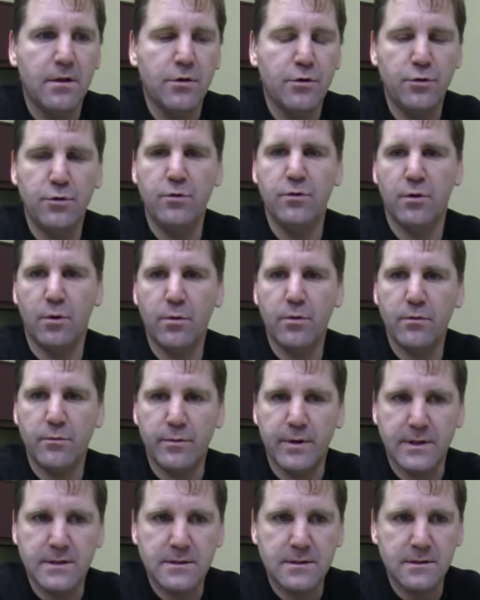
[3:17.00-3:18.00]
you know the
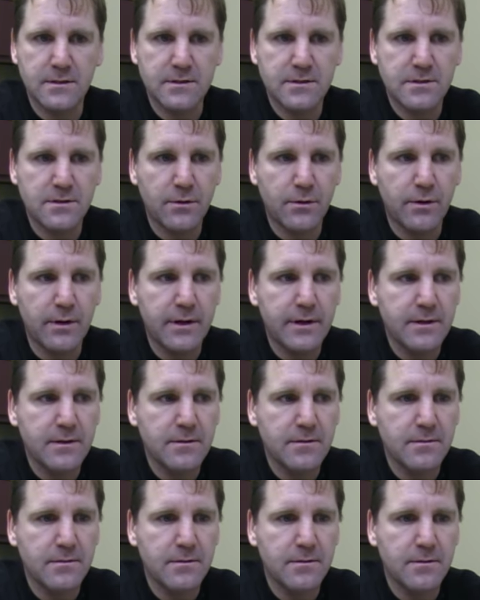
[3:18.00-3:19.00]
rest of the story.
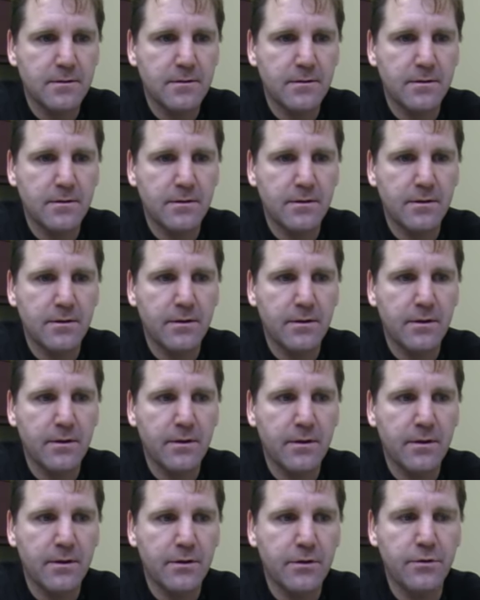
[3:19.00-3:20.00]

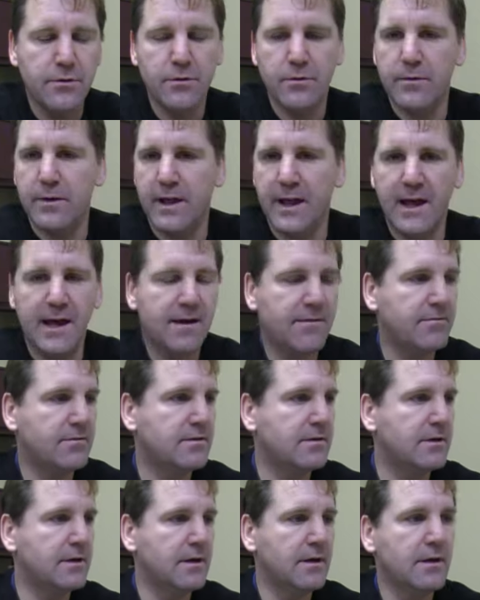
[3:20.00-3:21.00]
You don't have
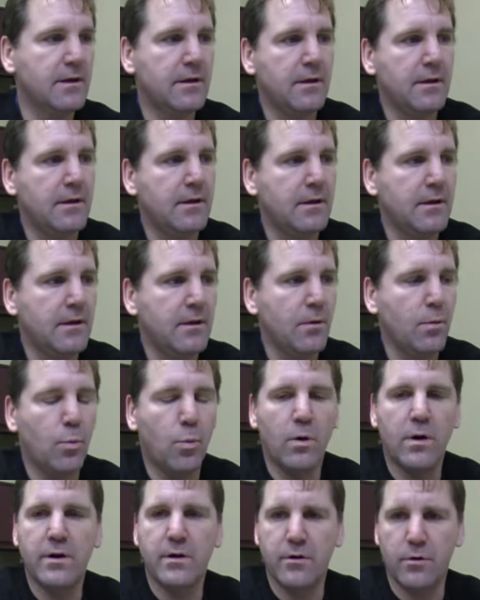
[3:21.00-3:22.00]
to
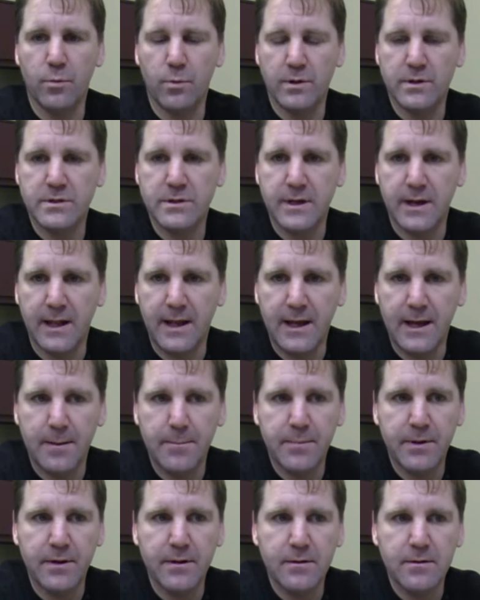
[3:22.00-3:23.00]
wonder what's going to
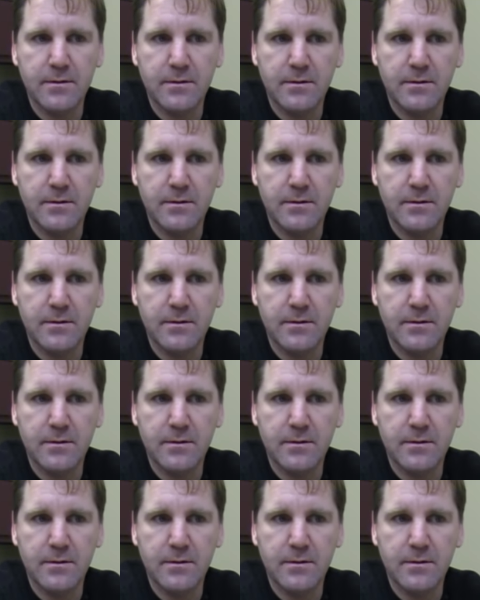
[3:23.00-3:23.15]
happen.